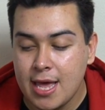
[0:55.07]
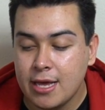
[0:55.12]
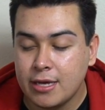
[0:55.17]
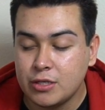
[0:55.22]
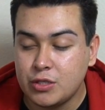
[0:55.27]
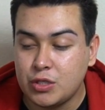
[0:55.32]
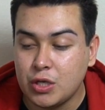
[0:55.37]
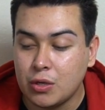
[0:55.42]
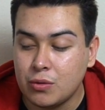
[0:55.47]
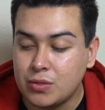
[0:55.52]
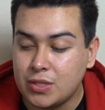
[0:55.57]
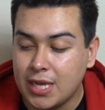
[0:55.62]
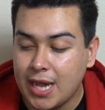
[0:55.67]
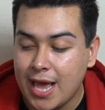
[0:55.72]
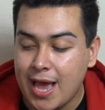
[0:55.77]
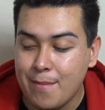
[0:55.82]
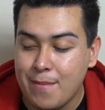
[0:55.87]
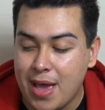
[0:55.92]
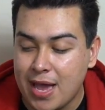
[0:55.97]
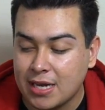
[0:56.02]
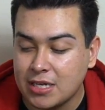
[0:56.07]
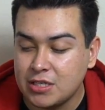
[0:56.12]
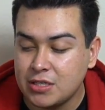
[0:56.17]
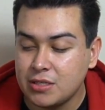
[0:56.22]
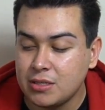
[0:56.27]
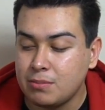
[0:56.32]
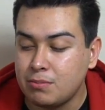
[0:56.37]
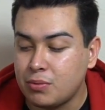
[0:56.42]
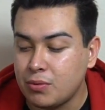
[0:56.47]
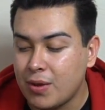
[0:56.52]
So today I'm
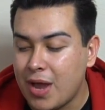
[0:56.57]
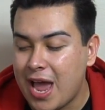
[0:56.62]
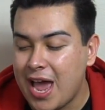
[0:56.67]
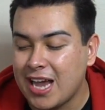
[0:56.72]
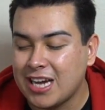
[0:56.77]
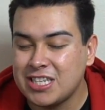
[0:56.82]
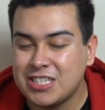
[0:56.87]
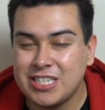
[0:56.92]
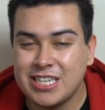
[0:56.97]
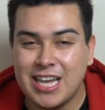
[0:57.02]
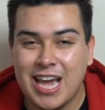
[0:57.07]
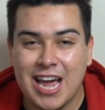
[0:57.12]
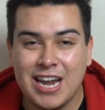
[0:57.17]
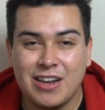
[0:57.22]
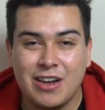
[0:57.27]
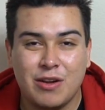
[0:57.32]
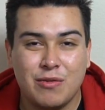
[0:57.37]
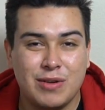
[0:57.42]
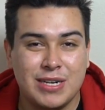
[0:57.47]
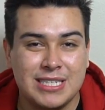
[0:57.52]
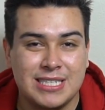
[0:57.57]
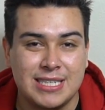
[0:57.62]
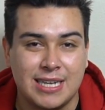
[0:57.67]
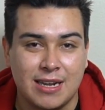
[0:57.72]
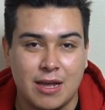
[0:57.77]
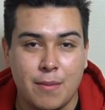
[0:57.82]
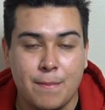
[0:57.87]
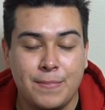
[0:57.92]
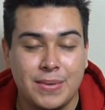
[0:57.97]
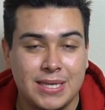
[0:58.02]
actually I actually had it already set
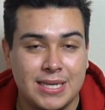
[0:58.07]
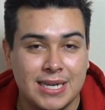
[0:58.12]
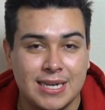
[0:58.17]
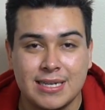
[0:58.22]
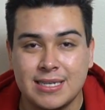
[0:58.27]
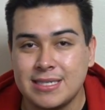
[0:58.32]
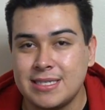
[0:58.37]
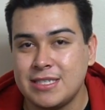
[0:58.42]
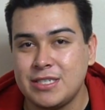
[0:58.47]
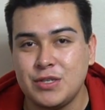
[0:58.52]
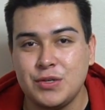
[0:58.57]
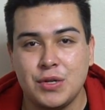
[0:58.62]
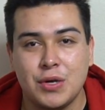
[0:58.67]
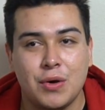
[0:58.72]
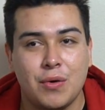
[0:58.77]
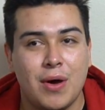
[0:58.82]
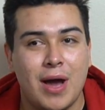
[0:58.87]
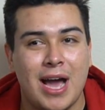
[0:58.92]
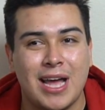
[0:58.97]
up because, you know,